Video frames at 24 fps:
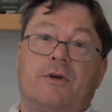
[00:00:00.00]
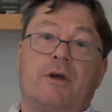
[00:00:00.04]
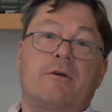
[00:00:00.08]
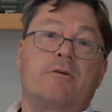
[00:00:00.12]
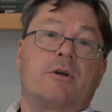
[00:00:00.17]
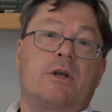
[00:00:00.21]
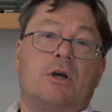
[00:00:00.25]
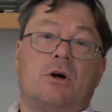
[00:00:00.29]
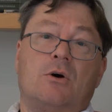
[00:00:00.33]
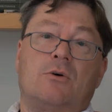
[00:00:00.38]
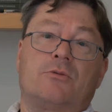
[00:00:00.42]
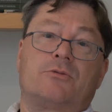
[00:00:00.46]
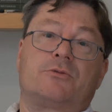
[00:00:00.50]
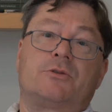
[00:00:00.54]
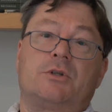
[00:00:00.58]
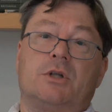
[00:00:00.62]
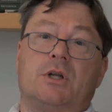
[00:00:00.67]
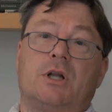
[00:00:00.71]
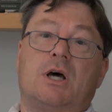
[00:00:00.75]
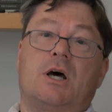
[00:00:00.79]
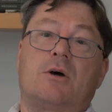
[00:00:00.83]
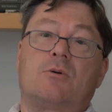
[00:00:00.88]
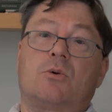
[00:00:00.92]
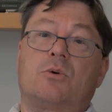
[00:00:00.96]
Very
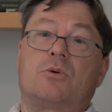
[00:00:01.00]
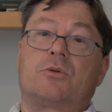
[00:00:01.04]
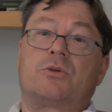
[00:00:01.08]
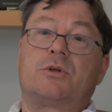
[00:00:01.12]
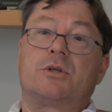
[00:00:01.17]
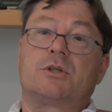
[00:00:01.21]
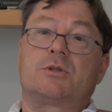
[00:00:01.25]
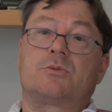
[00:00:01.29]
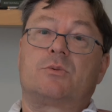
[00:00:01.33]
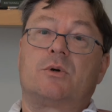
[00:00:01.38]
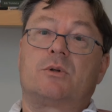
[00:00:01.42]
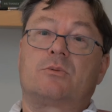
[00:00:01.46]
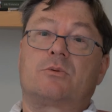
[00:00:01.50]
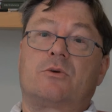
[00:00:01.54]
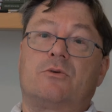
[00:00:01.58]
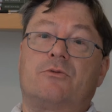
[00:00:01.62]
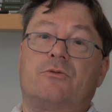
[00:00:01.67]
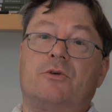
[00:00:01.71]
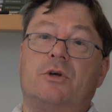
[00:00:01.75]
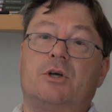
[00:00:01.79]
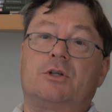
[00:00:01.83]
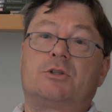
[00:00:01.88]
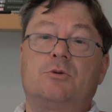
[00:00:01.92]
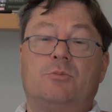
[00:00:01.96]
often our authors will
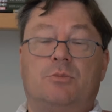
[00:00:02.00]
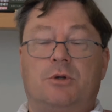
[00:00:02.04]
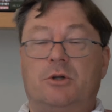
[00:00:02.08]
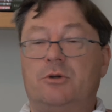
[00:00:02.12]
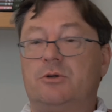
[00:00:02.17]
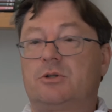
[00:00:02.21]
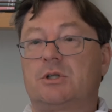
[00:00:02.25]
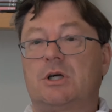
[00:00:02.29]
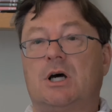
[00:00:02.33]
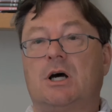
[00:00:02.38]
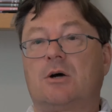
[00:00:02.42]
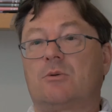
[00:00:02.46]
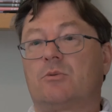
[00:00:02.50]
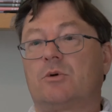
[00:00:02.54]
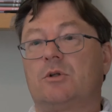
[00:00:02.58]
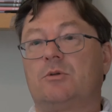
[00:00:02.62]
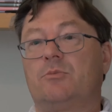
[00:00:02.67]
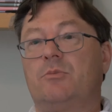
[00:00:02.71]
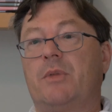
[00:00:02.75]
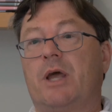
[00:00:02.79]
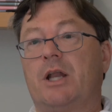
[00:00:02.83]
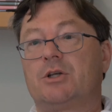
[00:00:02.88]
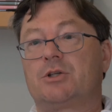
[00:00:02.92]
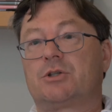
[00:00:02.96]
refer to, Plutarch
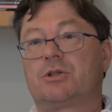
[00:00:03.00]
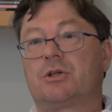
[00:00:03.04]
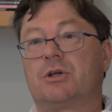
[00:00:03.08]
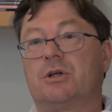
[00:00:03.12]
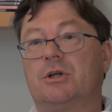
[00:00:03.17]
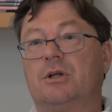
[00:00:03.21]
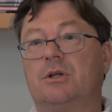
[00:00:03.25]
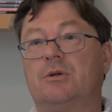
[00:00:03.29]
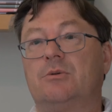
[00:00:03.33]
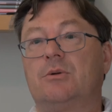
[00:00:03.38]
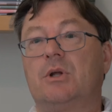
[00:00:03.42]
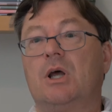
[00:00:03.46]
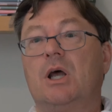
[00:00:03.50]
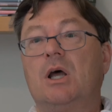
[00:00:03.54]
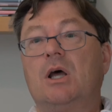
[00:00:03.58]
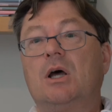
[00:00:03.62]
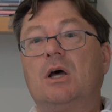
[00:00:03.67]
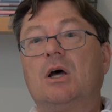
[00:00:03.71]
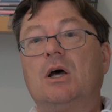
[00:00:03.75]
will mention